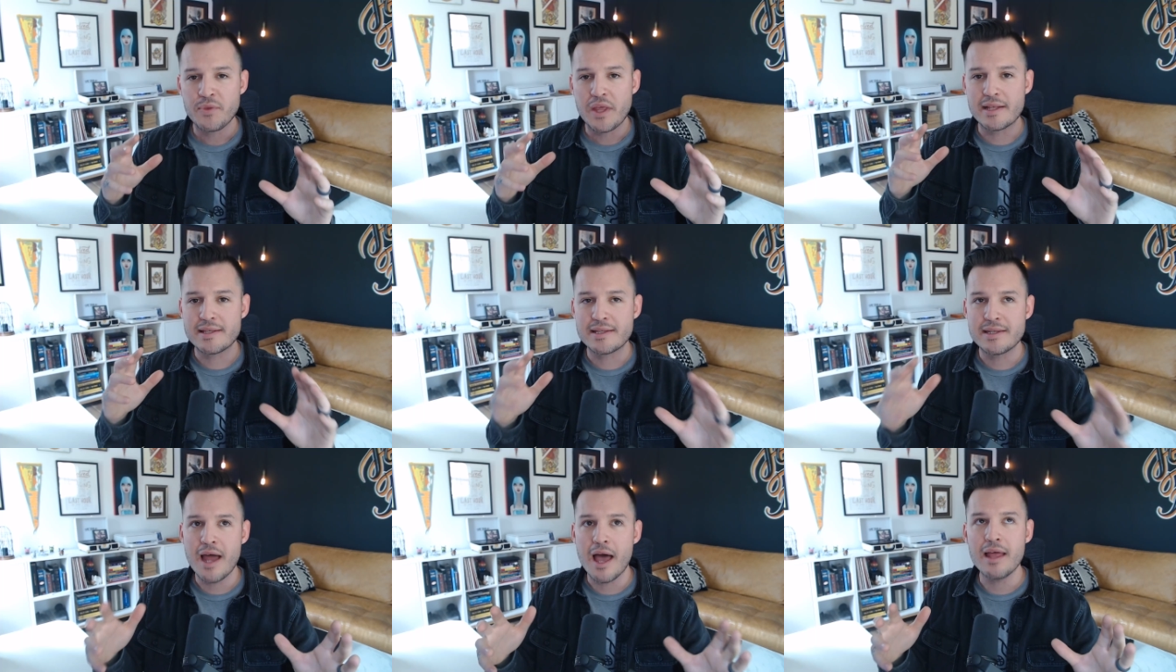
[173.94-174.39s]

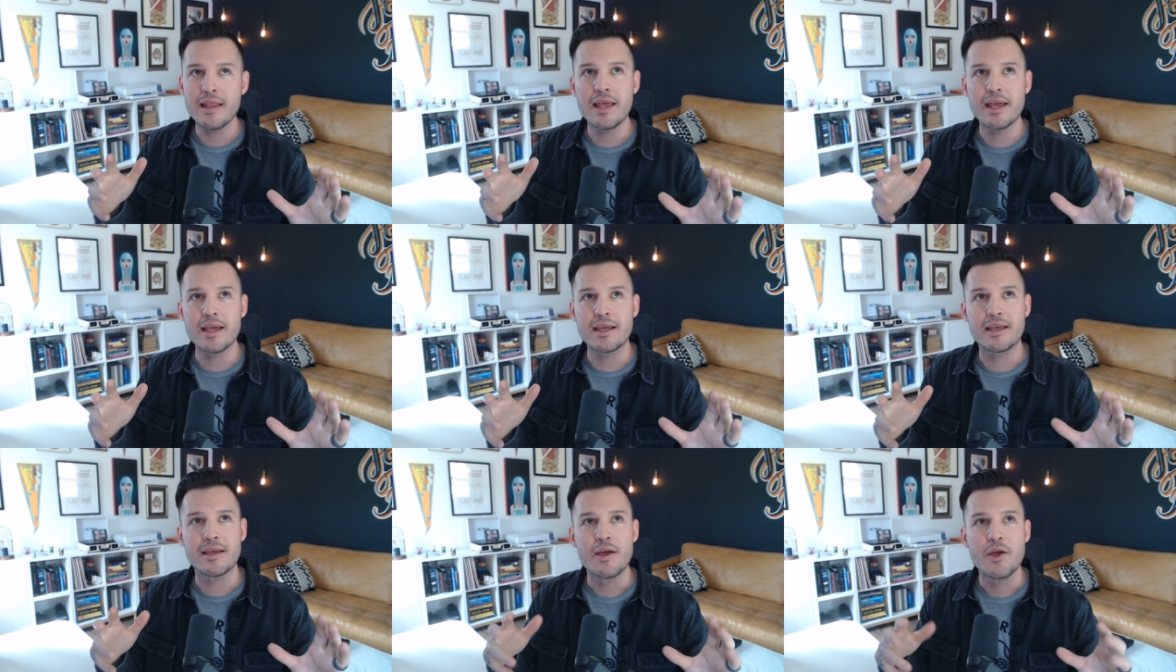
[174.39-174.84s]
it's not
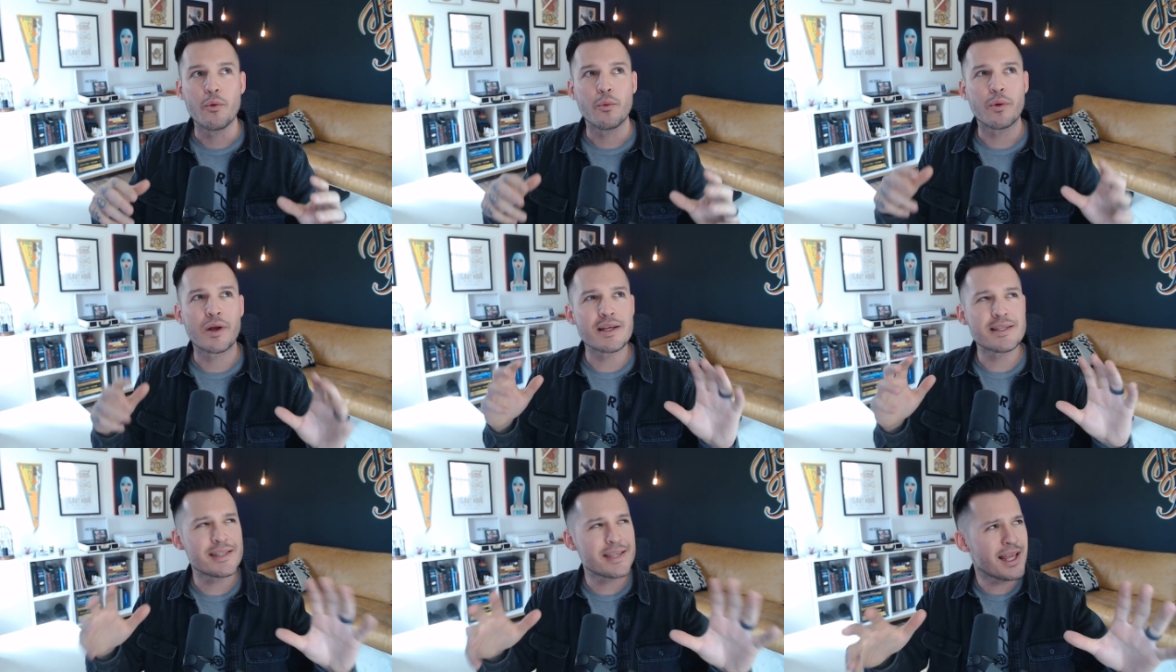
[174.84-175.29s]
like
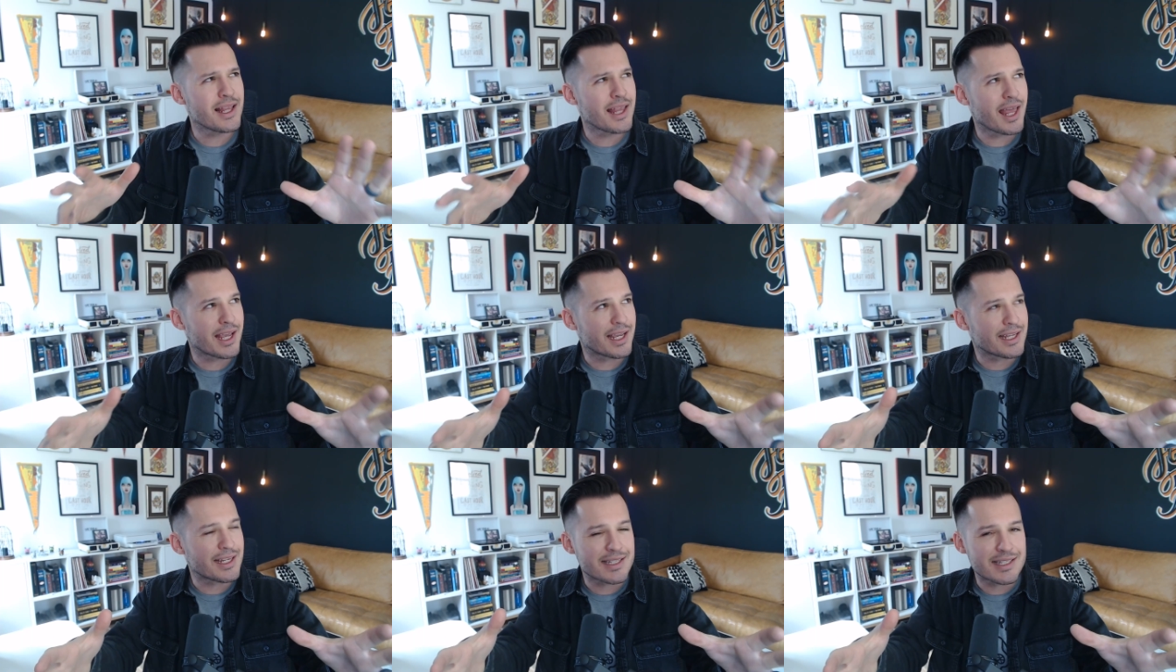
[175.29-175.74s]
when I say
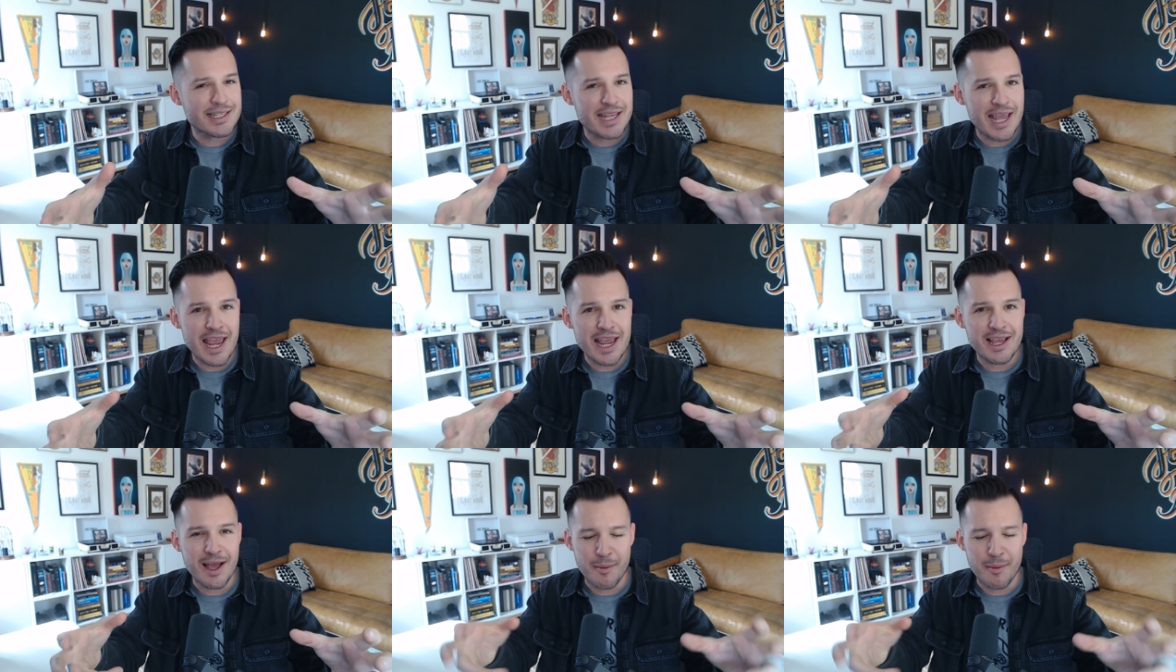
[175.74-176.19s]
like
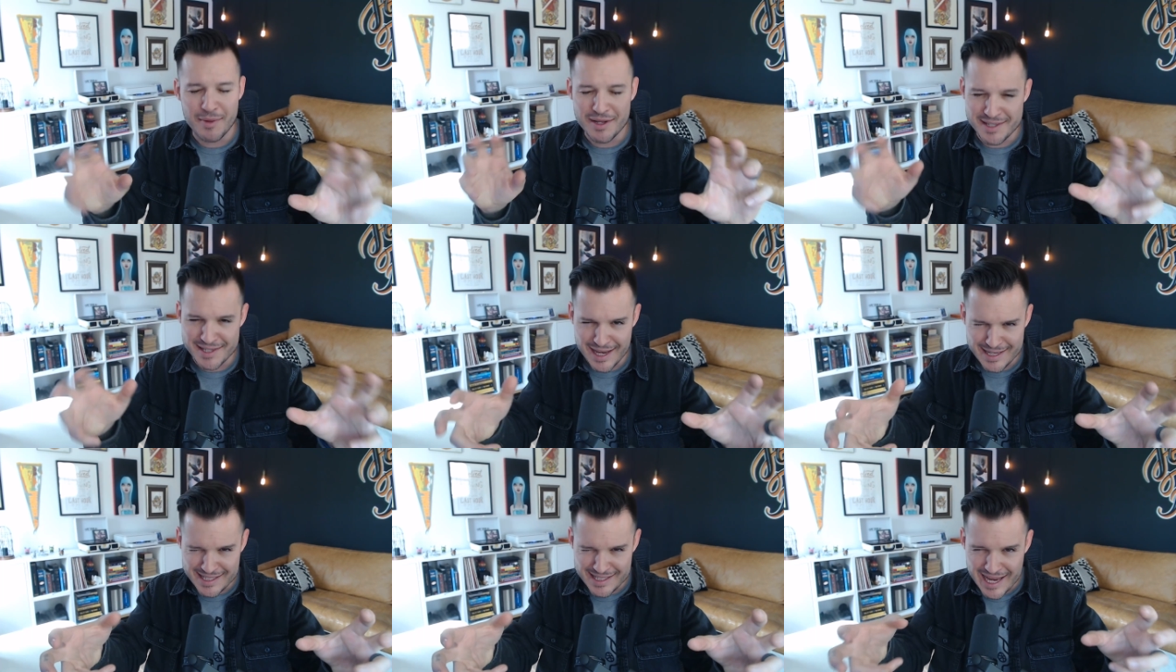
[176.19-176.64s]
take i'm going
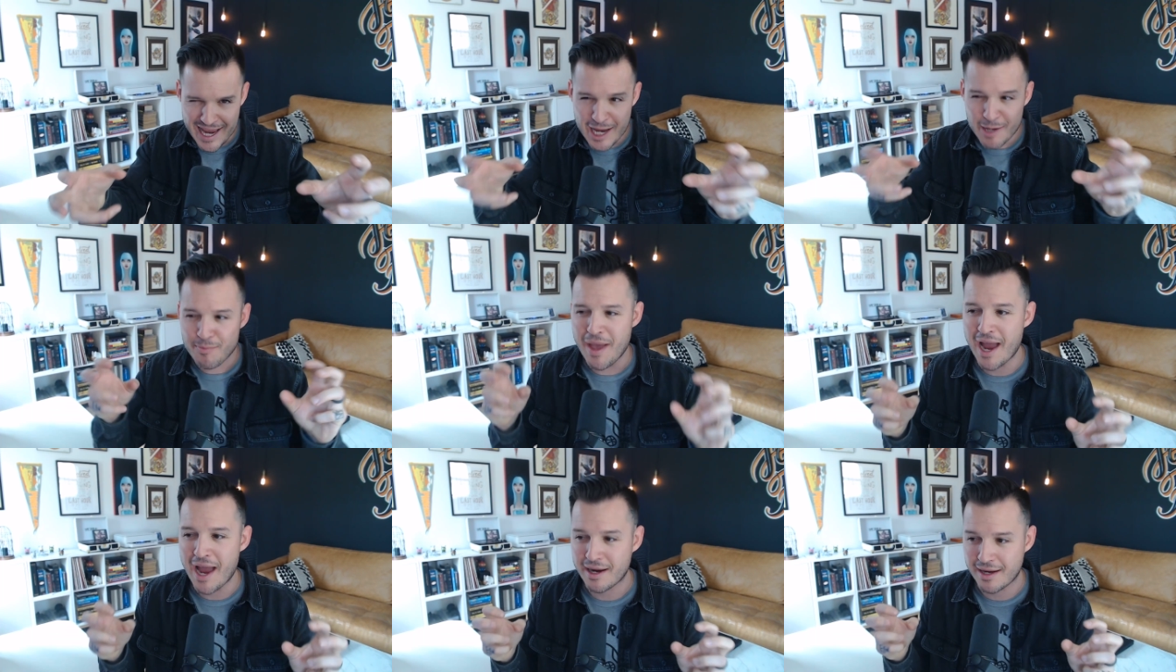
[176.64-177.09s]
to say
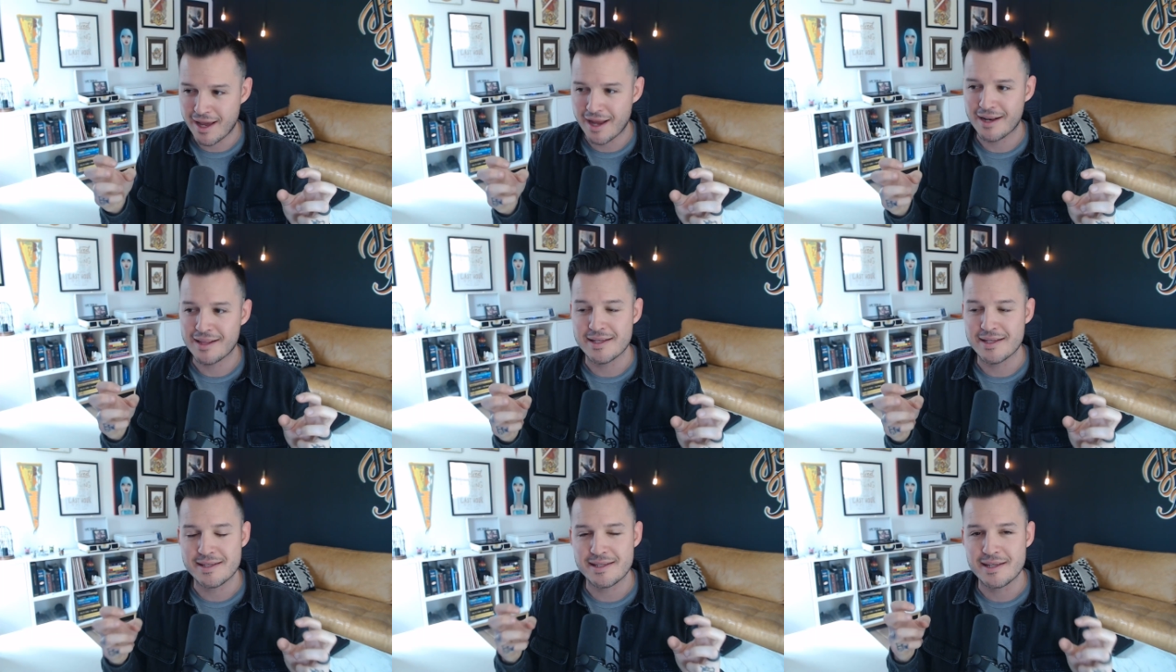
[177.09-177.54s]
take back
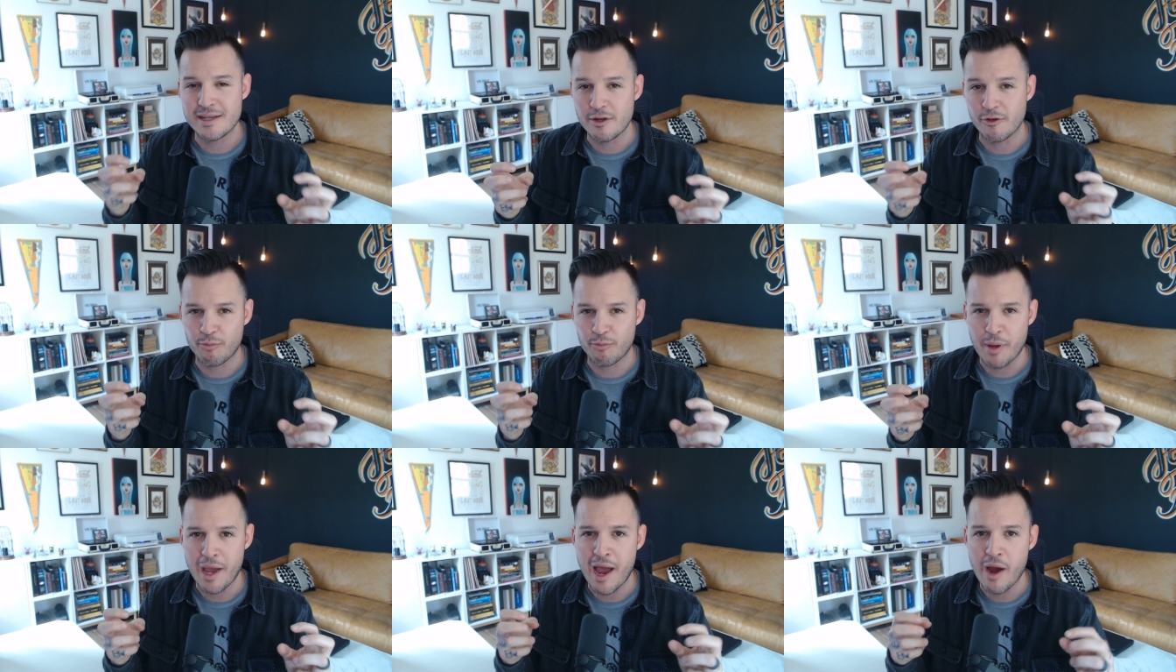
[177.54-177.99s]
kind of the seat
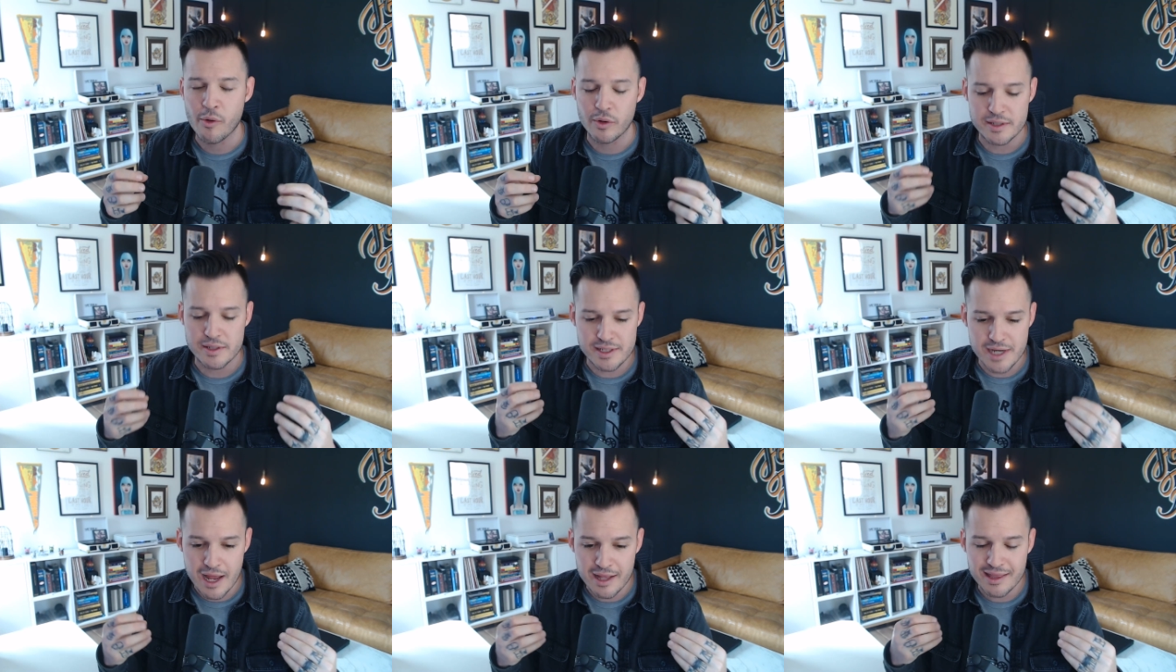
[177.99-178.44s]
of
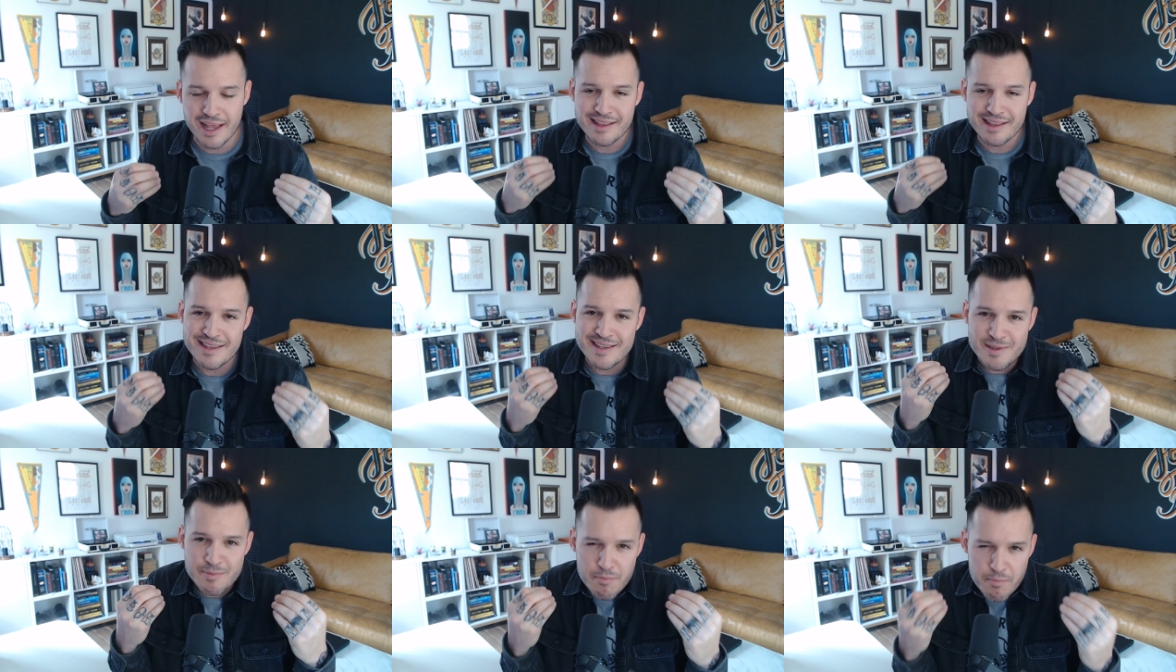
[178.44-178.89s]
power it's not
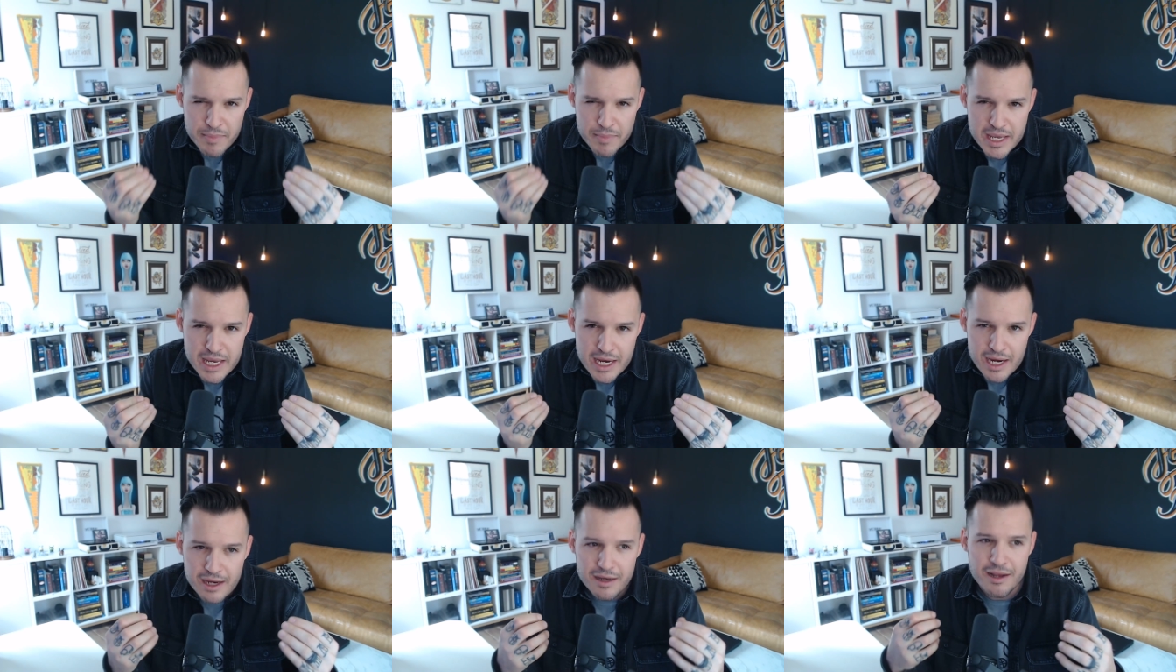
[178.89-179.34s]
like this
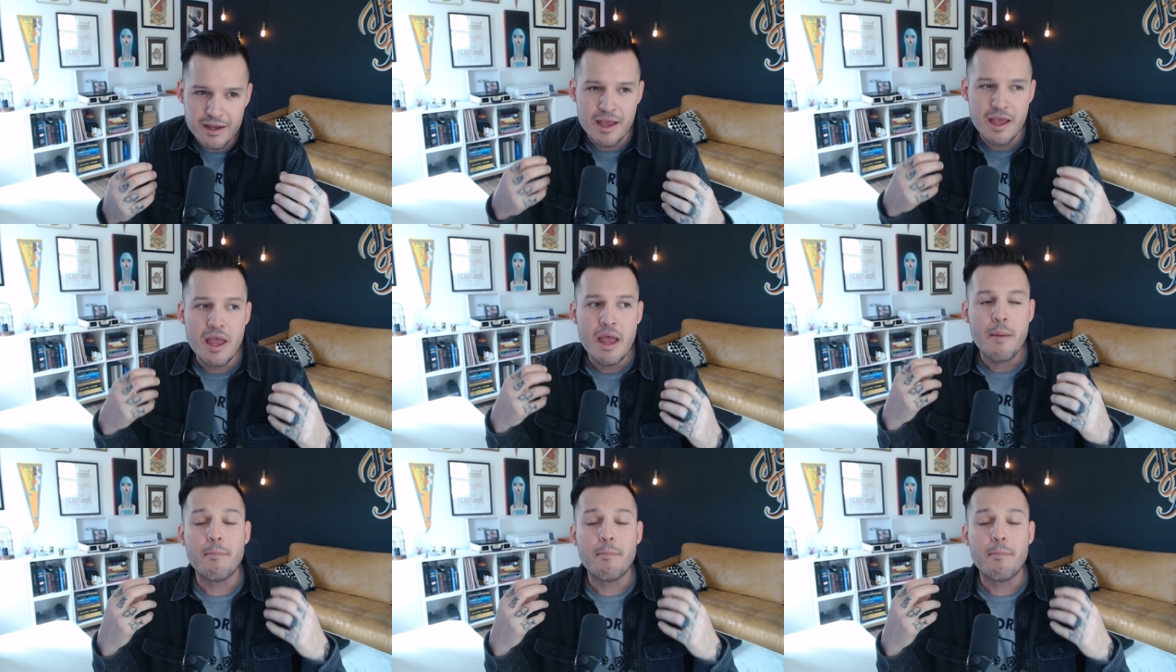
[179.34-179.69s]
mean